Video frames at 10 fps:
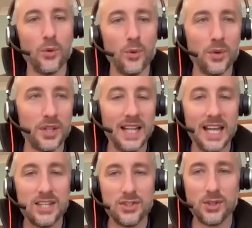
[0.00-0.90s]
or the
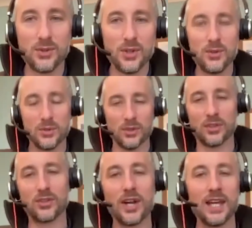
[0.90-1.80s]
lens you use on
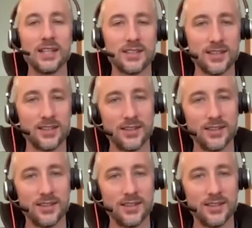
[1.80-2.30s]
great,